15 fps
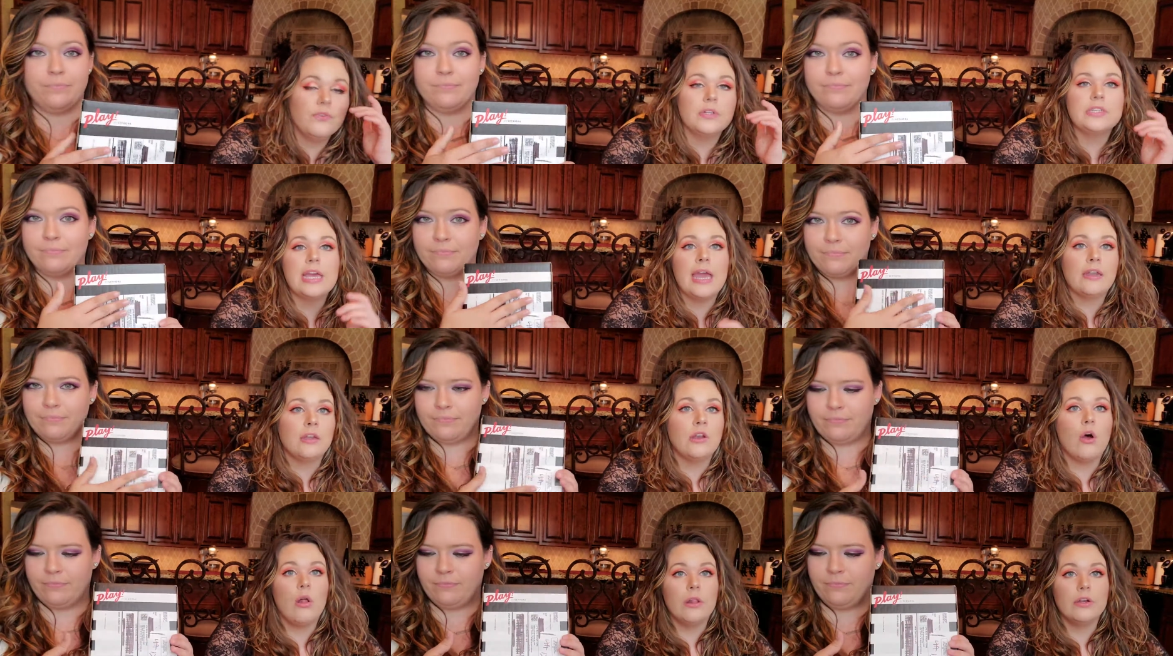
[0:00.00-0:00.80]
Speaker 1: for ten
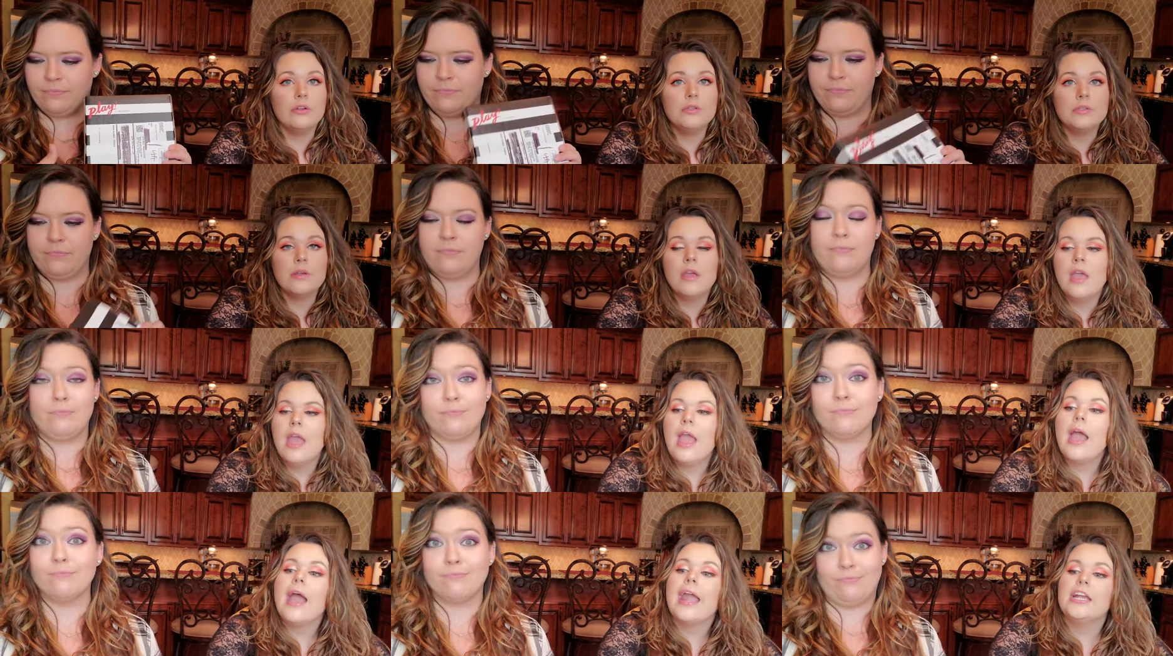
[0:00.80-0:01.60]
dollars.
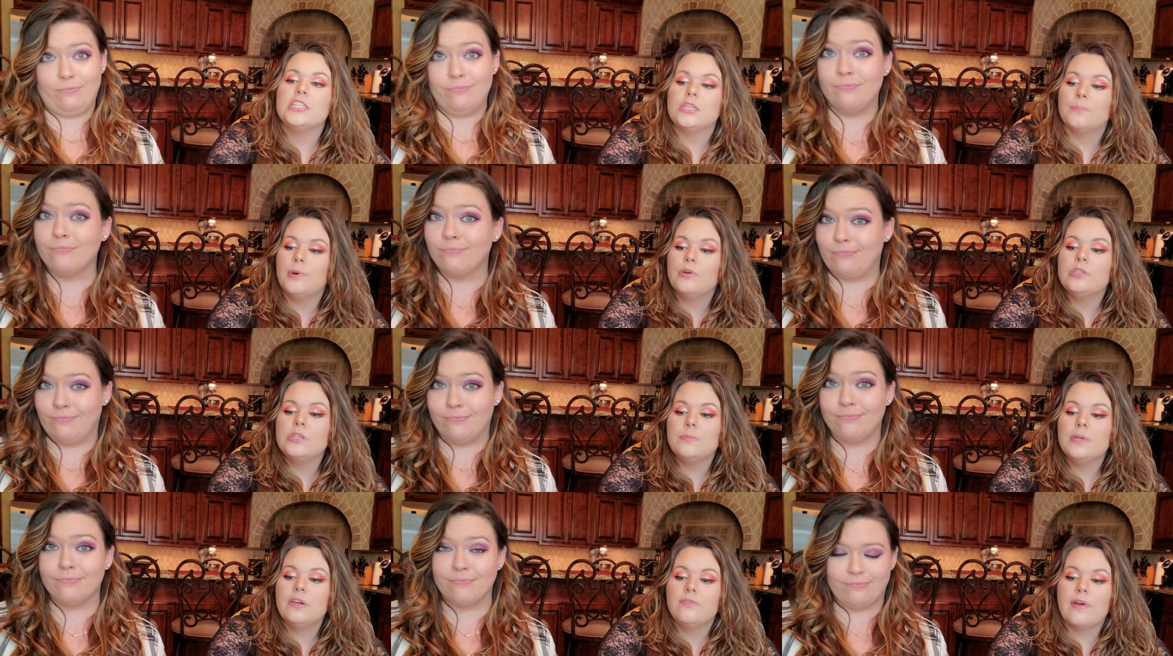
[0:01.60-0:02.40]
It's supposed to
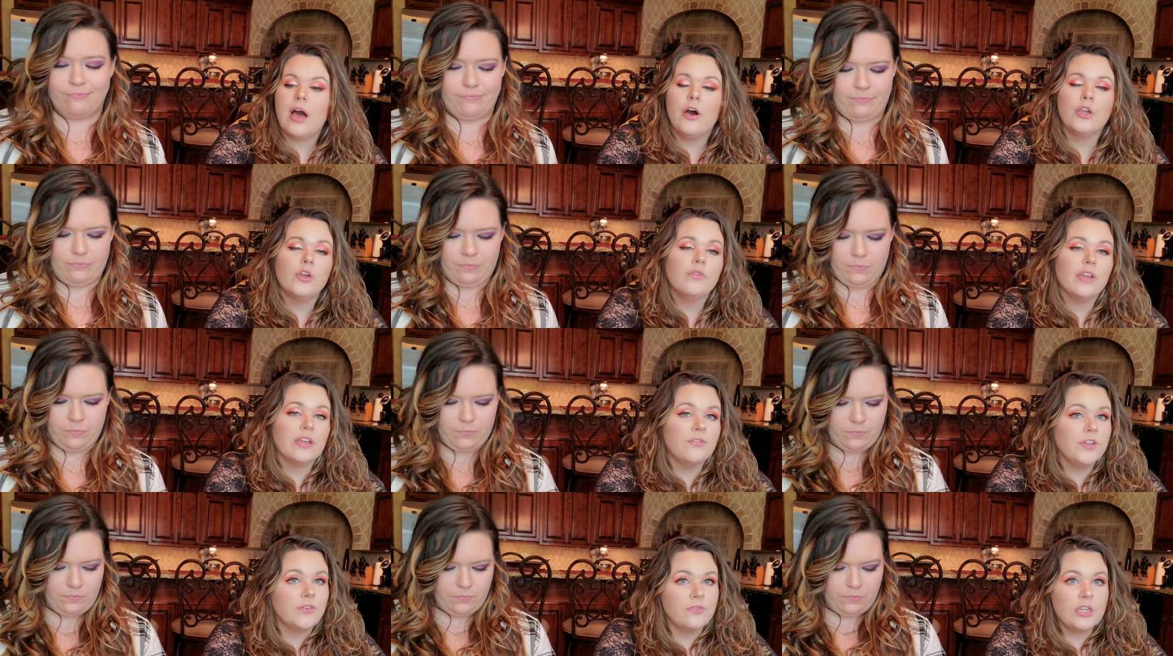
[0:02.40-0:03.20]
be a value of
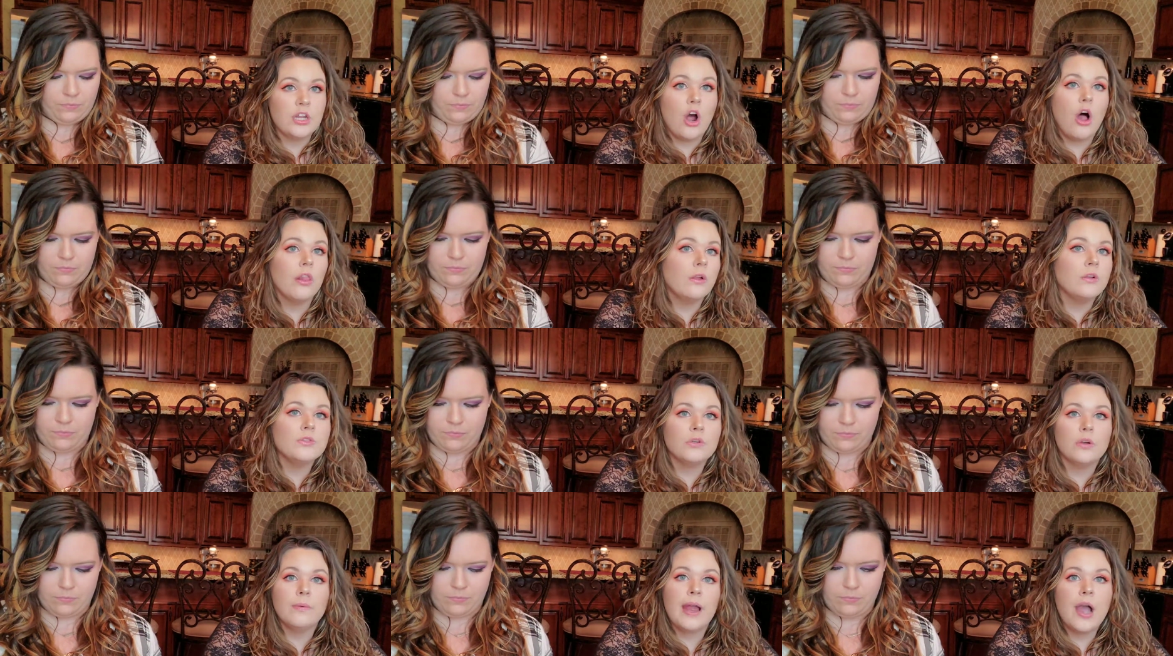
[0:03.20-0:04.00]
like fifty dollars
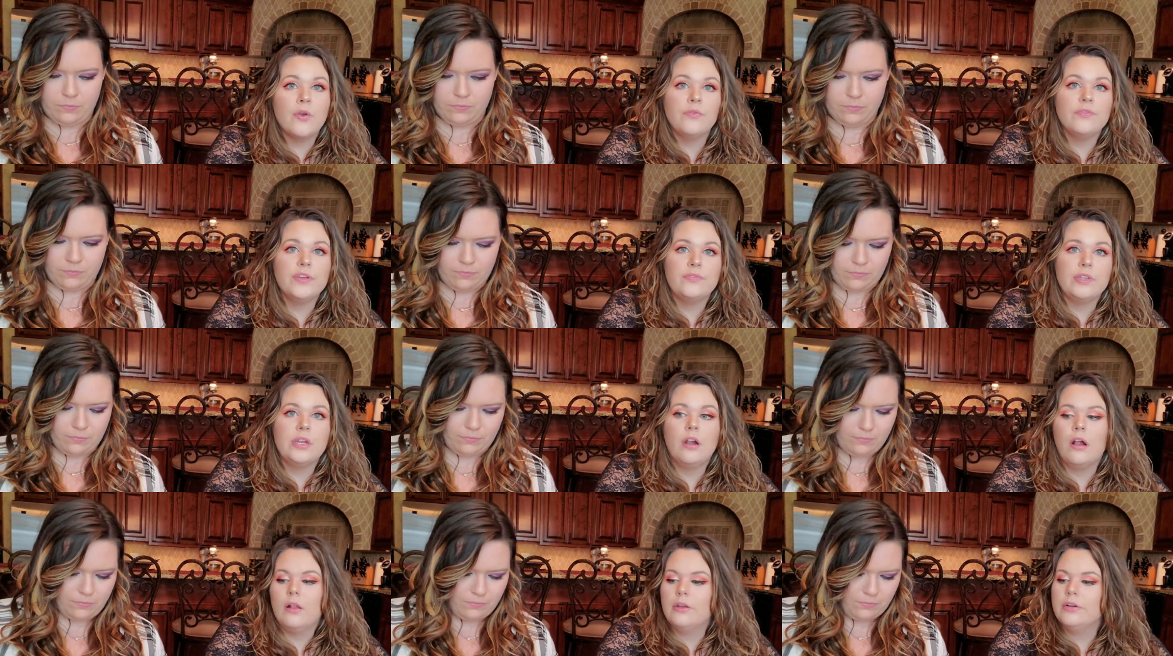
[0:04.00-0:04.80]
or around fifty
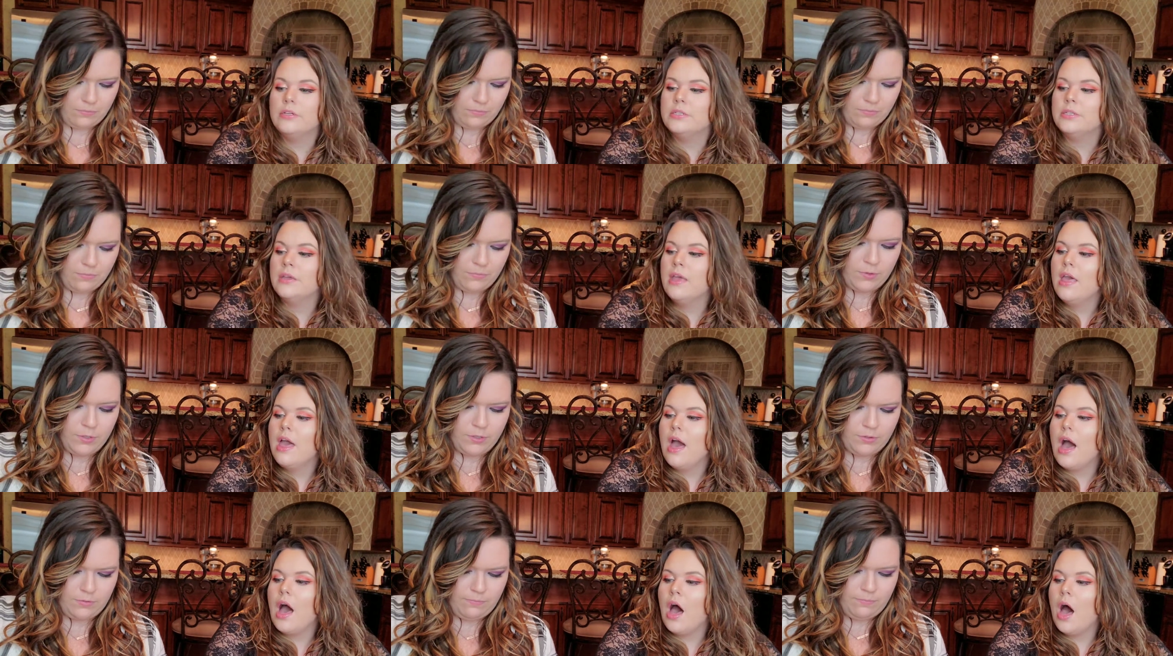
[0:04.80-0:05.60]
dollars.
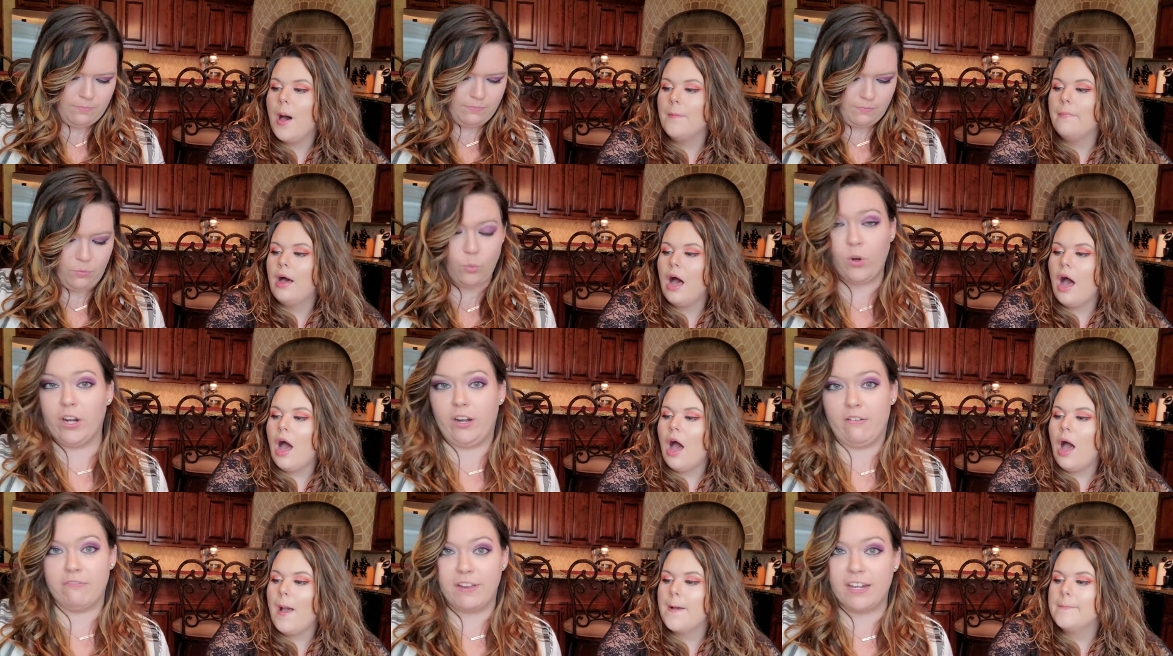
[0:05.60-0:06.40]
Um, We're
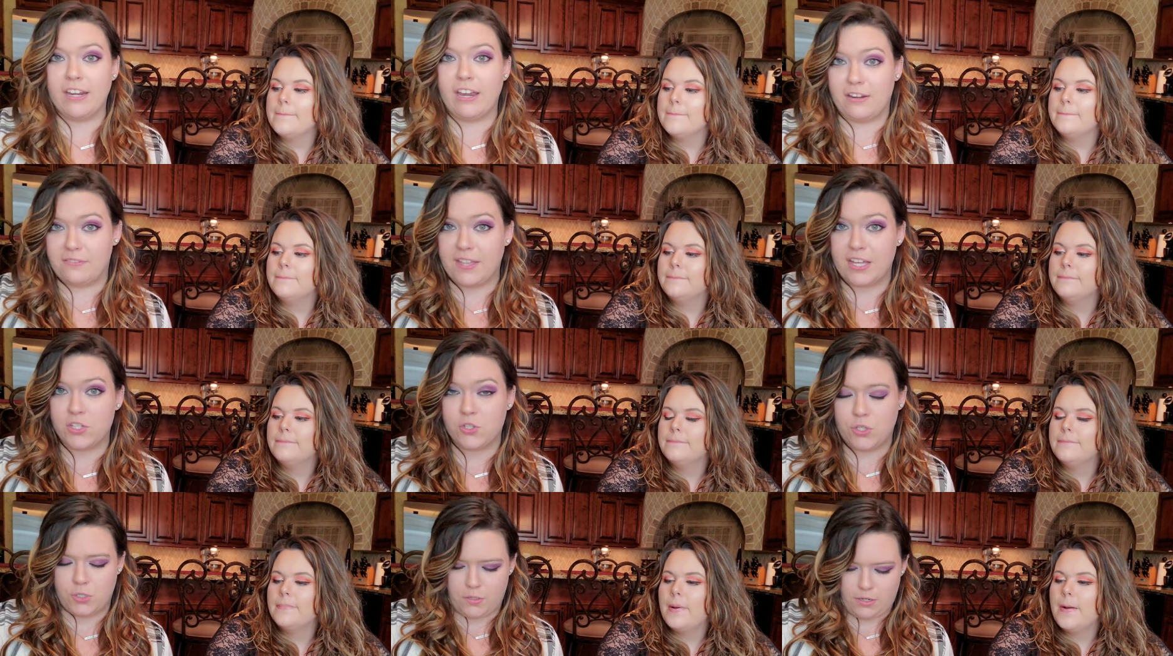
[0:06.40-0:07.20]
gonna find out if
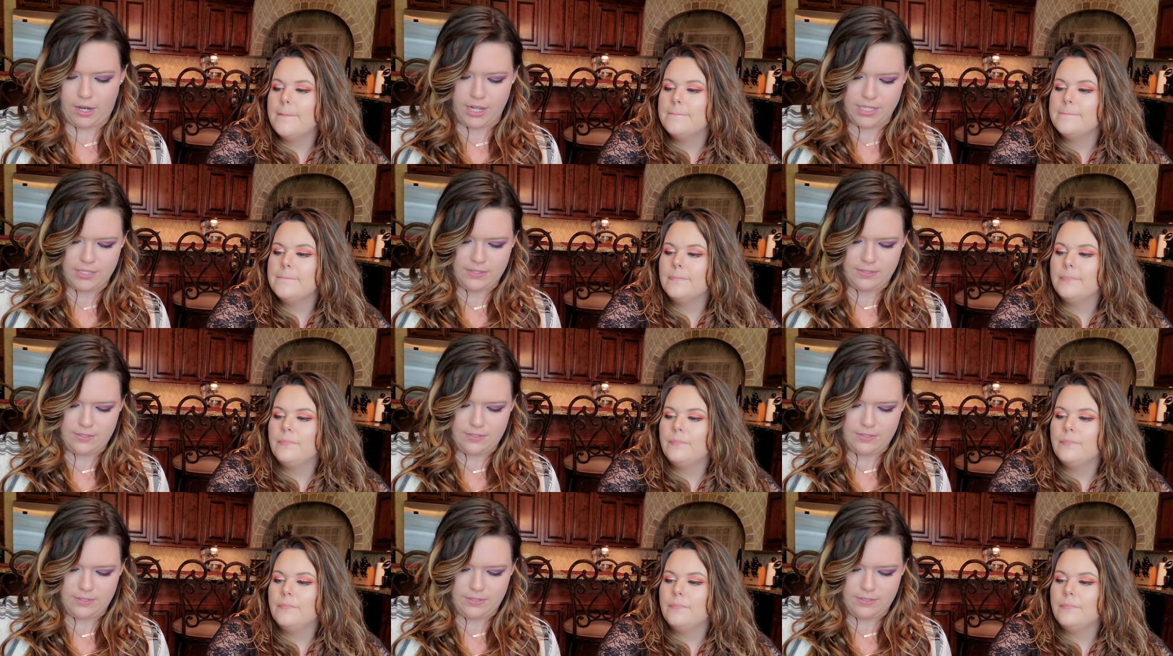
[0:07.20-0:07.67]
that's true or not.